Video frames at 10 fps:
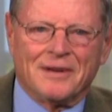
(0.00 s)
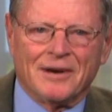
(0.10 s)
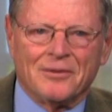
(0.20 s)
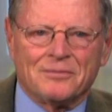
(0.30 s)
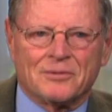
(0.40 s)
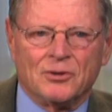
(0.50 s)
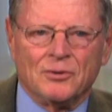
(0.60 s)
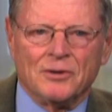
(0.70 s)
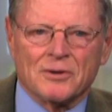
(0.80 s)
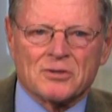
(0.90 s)
Now, 2
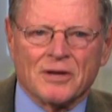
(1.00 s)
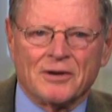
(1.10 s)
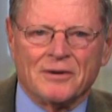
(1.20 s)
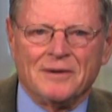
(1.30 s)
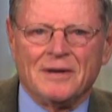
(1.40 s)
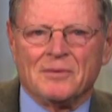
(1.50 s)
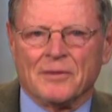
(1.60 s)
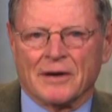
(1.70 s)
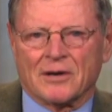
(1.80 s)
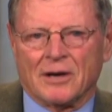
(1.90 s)
years later,
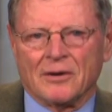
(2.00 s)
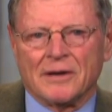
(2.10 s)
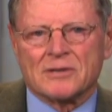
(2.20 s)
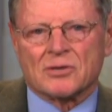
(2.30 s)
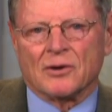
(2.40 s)
my colleagues